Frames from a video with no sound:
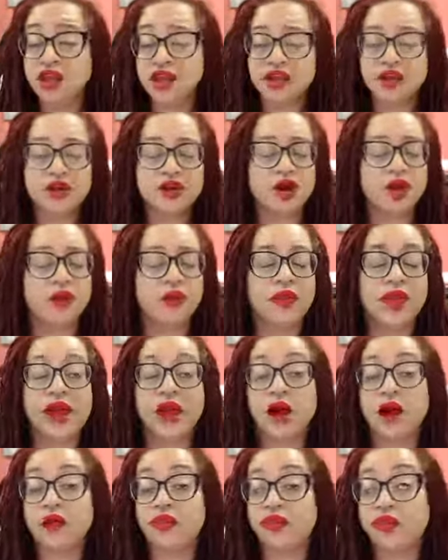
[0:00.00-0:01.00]
you know, they
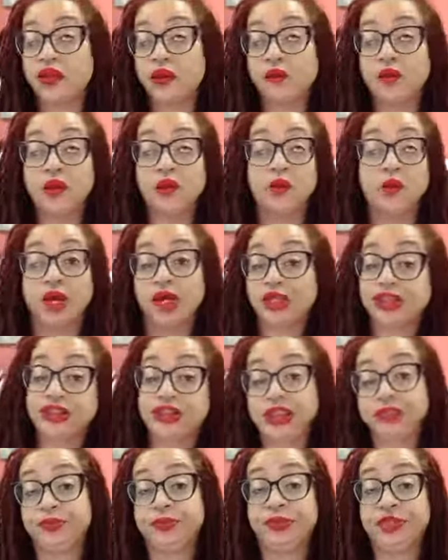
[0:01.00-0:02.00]
all think we
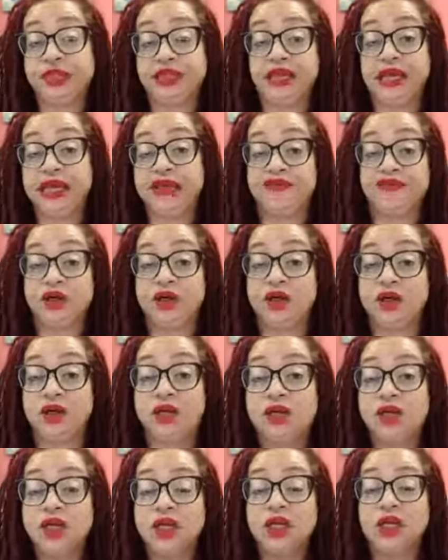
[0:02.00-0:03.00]
worship the devil